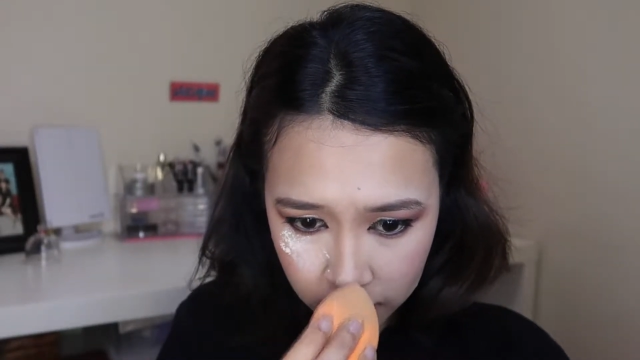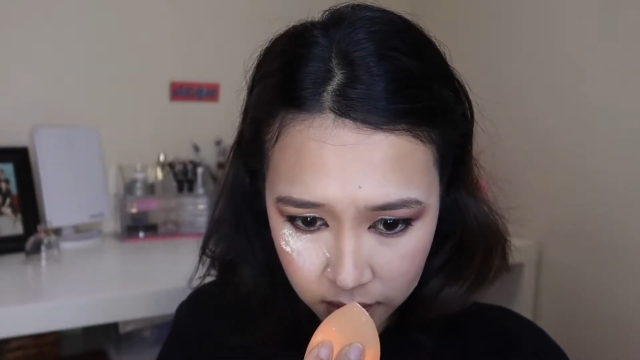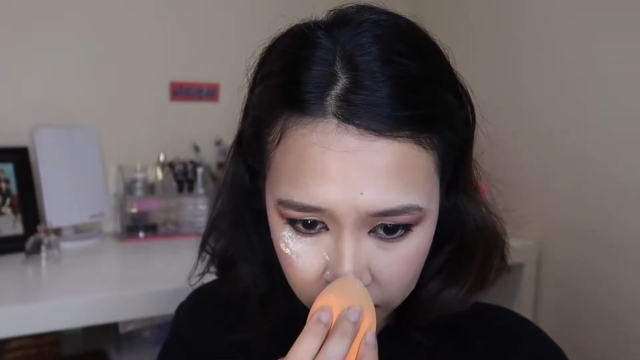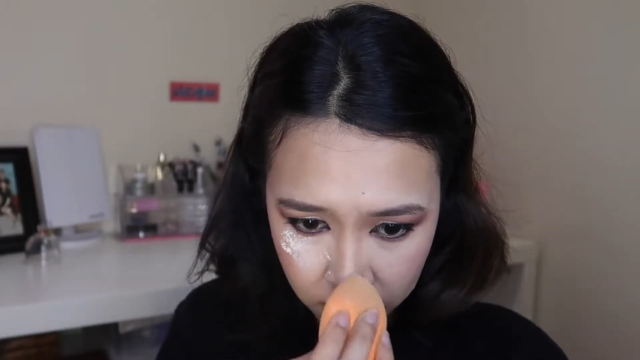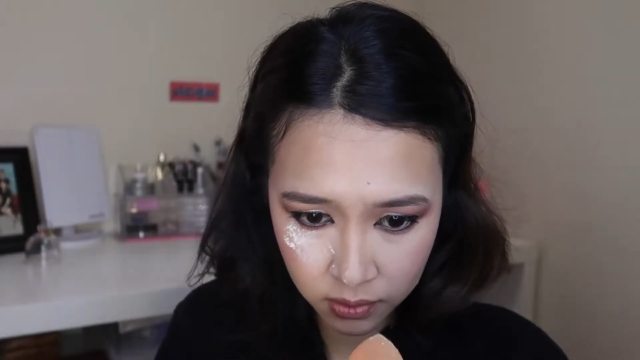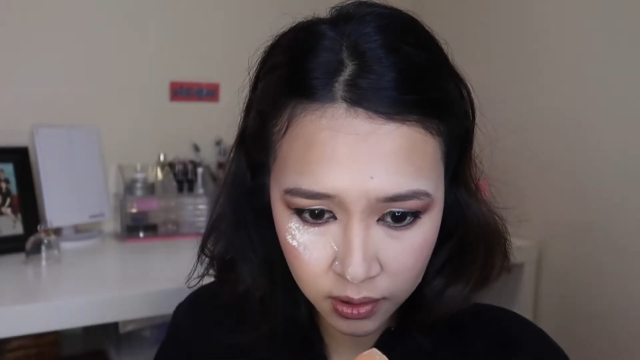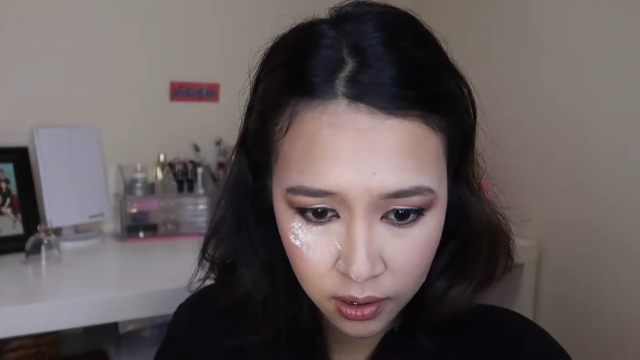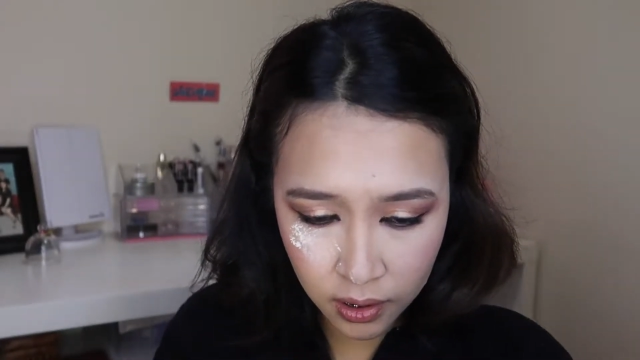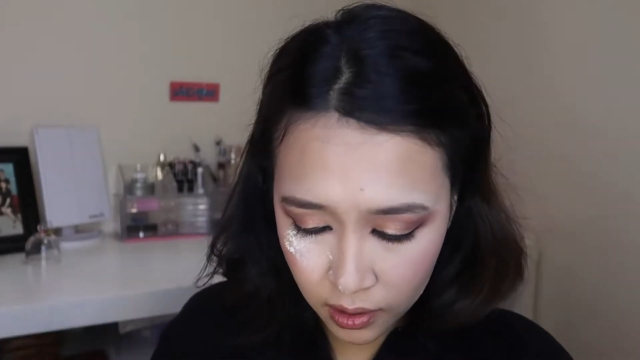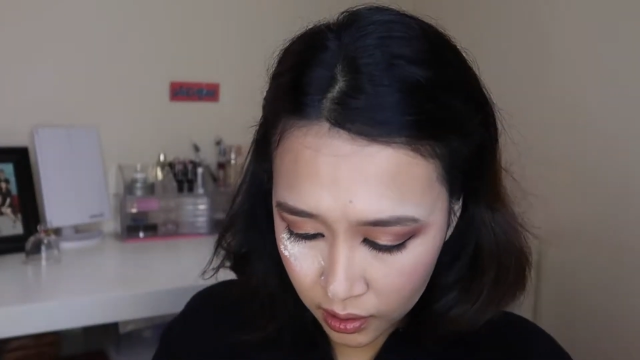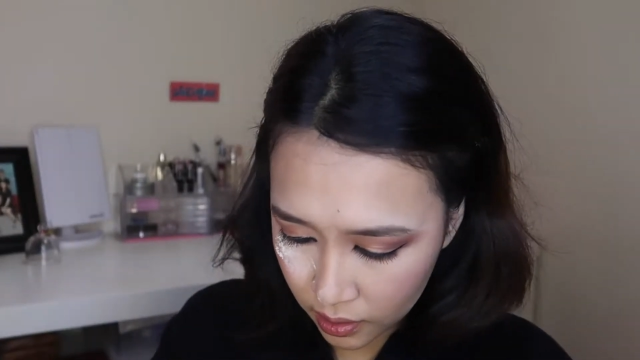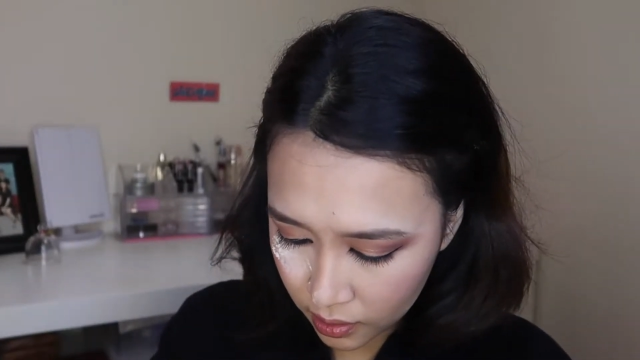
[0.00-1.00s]
So
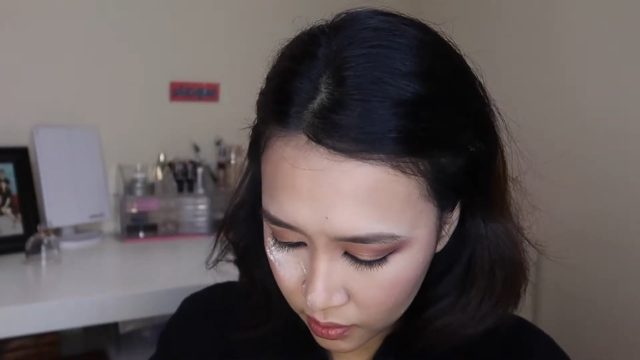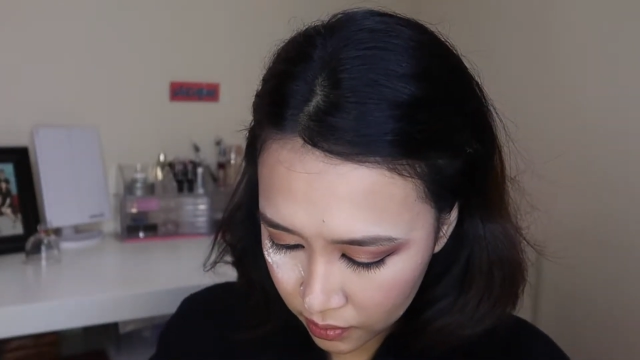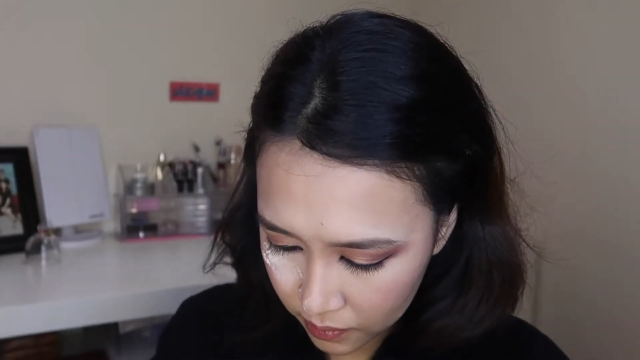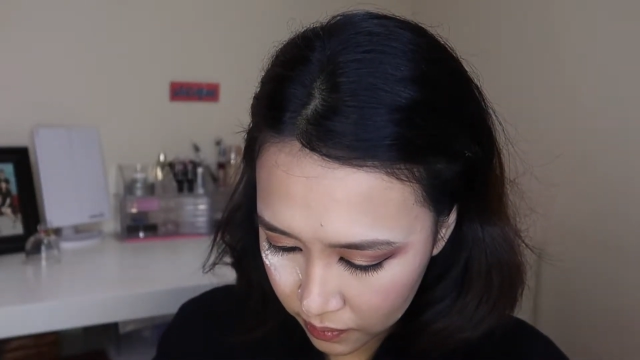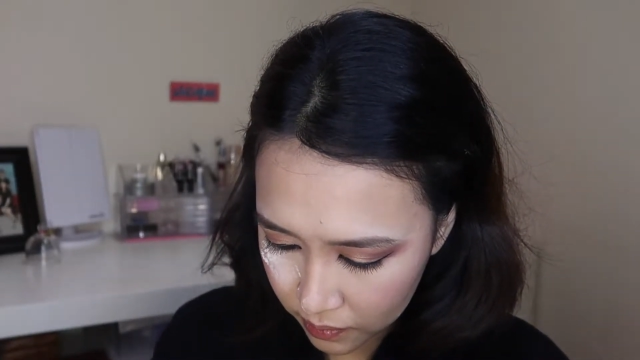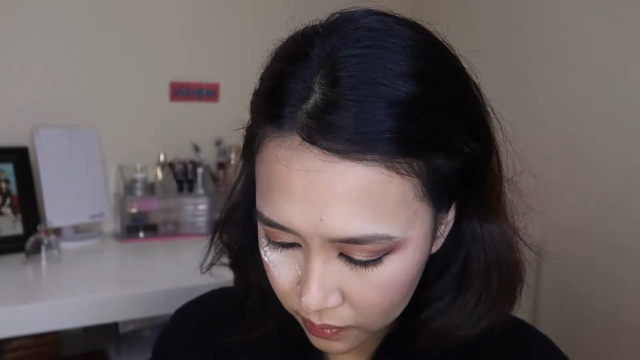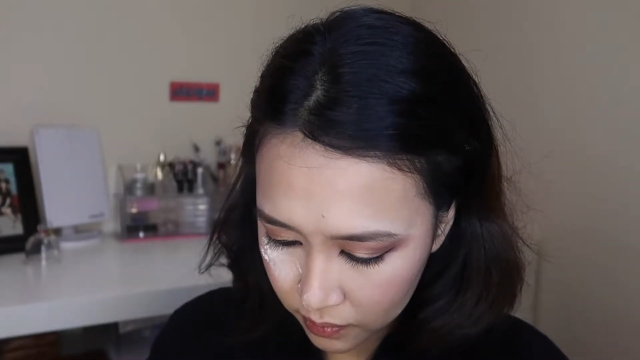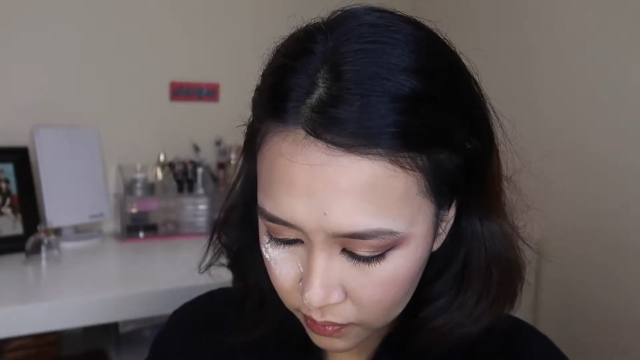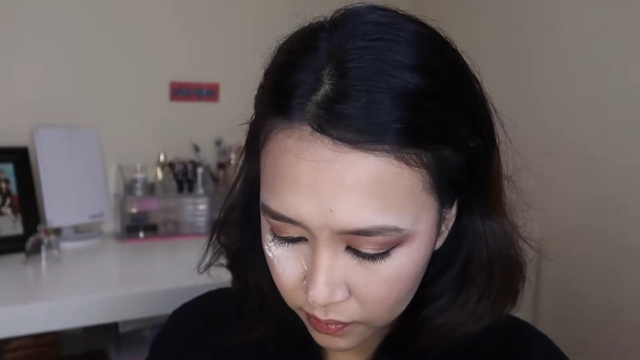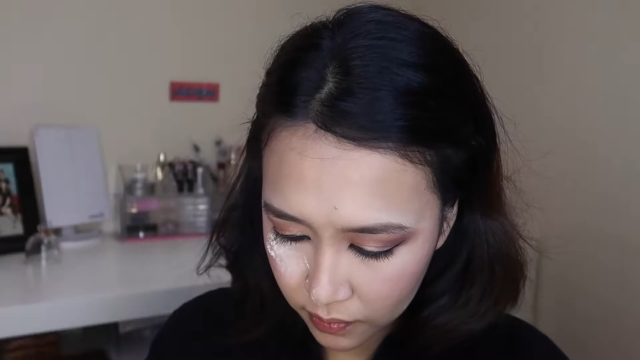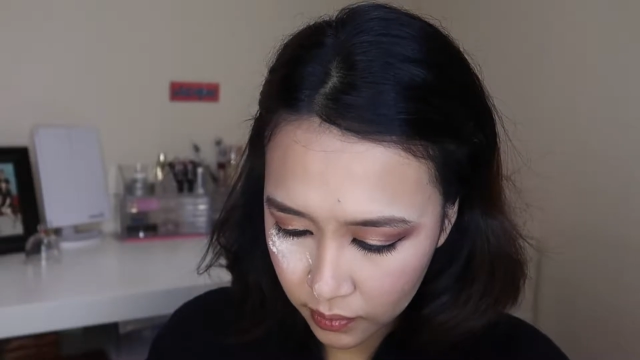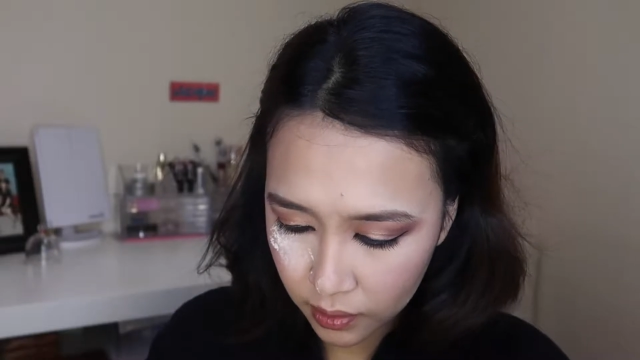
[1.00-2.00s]
here,
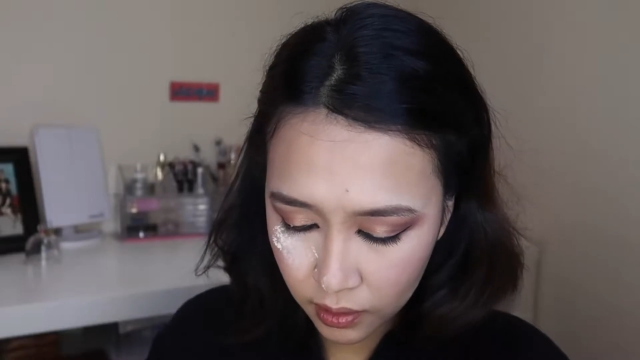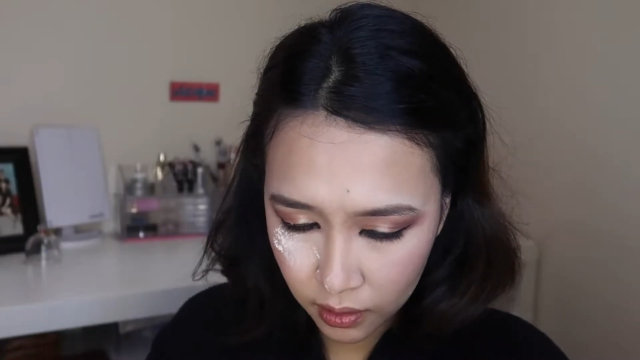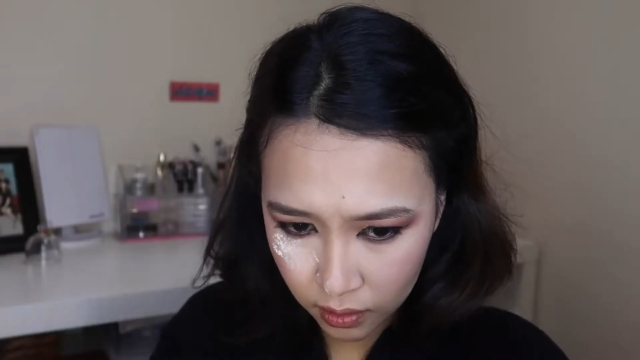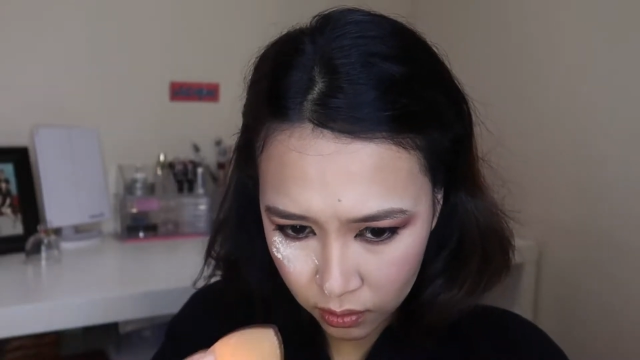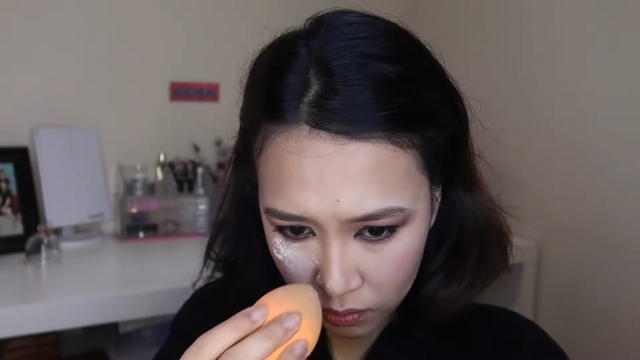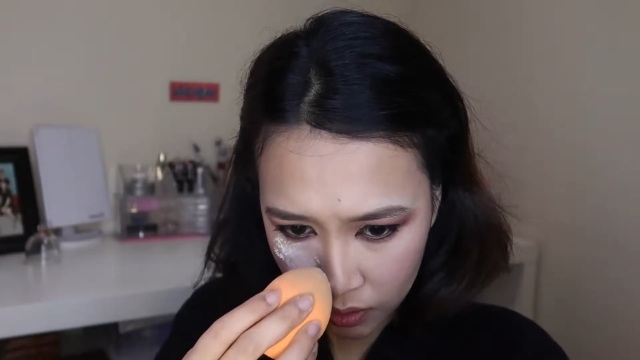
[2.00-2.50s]
and